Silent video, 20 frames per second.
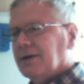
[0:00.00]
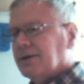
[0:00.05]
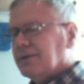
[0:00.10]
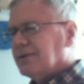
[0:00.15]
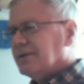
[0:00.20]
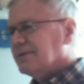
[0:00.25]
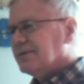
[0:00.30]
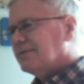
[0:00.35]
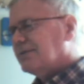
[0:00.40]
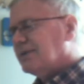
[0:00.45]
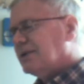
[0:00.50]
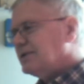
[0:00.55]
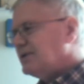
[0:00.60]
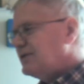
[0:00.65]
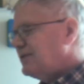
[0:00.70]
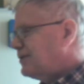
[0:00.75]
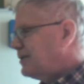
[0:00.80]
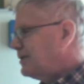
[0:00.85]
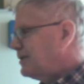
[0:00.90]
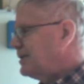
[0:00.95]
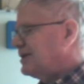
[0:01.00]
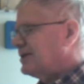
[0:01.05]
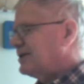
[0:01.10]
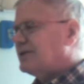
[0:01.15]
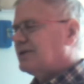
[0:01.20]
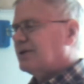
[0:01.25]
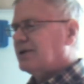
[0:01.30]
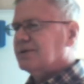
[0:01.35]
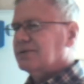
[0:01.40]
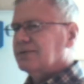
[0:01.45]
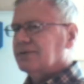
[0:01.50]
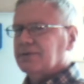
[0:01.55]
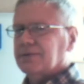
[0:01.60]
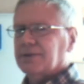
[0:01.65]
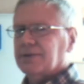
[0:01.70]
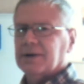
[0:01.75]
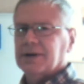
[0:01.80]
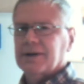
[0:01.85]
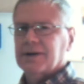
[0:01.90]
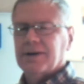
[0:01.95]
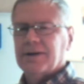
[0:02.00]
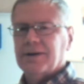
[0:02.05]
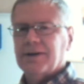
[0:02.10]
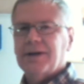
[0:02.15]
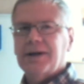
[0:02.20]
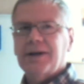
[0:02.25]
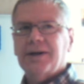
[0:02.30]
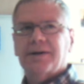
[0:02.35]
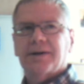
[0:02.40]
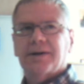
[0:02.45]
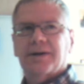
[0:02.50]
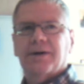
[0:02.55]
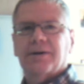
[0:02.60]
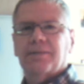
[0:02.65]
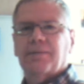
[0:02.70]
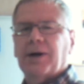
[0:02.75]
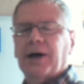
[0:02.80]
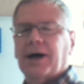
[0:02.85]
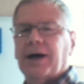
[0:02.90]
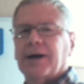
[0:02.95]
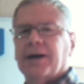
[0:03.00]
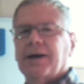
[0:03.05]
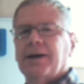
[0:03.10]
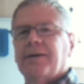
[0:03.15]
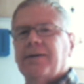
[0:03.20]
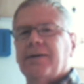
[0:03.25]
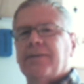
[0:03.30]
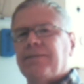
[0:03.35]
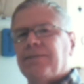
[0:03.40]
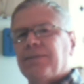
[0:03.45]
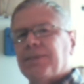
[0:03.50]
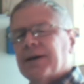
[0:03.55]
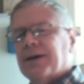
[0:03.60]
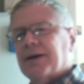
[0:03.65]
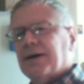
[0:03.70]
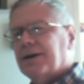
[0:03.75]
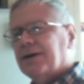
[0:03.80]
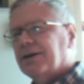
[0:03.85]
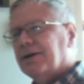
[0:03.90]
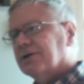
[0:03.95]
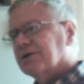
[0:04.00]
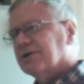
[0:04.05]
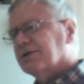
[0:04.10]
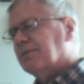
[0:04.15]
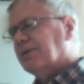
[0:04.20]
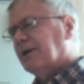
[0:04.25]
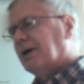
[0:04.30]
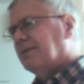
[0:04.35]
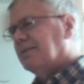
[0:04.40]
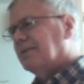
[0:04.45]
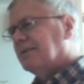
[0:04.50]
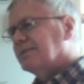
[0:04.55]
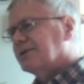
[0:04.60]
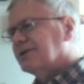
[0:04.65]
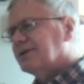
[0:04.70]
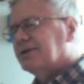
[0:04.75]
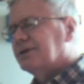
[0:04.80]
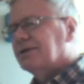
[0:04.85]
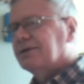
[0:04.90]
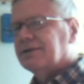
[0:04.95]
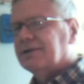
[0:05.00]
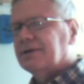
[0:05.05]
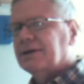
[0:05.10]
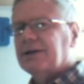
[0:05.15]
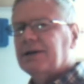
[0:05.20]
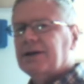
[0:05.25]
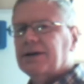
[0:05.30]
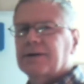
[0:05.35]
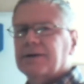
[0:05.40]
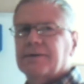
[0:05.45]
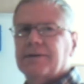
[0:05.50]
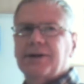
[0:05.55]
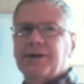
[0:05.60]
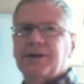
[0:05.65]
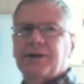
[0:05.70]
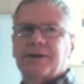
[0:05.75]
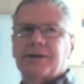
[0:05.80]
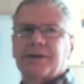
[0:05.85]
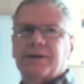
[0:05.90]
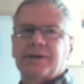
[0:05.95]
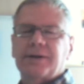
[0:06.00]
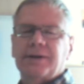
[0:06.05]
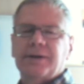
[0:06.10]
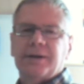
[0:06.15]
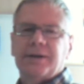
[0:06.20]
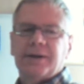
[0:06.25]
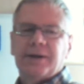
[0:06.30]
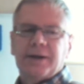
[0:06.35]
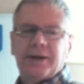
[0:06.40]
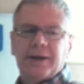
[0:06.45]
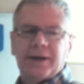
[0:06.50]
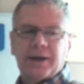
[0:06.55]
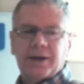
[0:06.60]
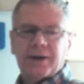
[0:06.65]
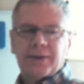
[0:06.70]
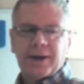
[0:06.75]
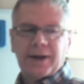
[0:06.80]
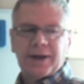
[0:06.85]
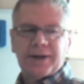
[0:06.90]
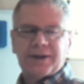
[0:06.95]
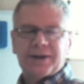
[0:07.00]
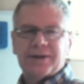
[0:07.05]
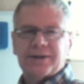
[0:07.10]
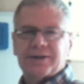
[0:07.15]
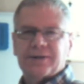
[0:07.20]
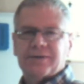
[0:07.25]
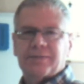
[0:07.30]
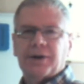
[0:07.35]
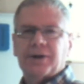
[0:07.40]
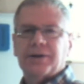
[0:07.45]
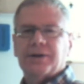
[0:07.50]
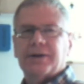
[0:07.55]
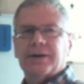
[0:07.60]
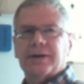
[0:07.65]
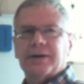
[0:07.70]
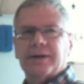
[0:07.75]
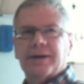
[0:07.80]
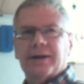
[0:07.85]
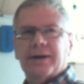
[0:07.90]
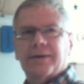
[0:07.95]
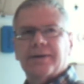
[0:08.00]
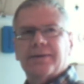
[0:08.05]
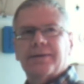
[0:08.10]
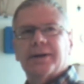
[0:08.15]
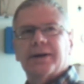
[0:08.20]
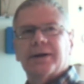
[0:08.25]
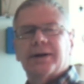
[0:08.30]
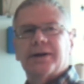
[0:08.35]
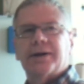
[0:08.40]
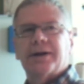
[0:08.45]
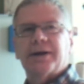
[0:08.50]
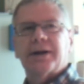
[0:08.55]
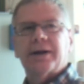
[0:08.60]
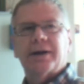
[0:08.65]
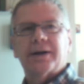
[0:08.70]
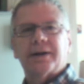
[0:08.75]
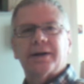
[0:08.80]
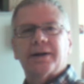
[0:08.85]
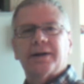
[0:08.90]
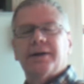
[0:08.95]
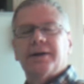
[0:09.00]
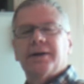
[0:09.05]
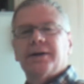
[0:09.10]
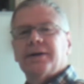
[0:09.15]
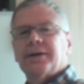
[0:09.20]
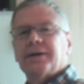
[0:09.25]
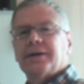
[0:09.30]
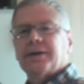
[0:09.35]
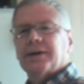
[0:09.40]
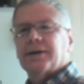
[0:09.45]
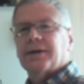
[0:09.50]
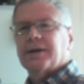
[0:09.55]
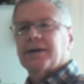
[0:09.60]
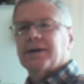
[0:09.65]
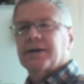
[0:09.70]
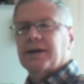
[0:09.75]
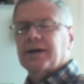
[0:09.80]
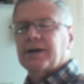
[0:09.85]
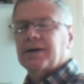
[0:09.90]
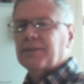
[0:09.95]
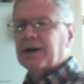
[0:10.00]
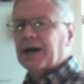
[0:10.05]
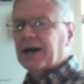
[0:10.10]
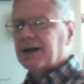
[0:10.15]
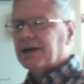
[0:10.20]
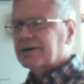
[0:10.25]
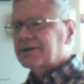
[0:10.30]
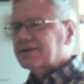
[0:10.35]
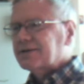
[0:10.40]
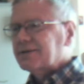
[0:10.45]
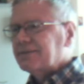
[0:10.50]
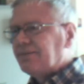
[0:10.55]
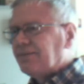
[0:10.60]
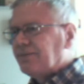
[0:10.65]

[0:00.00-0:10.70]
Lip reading: Well, those formulas don't work. You need to go back in those problems to the original equations of motion that we learned in kinematics.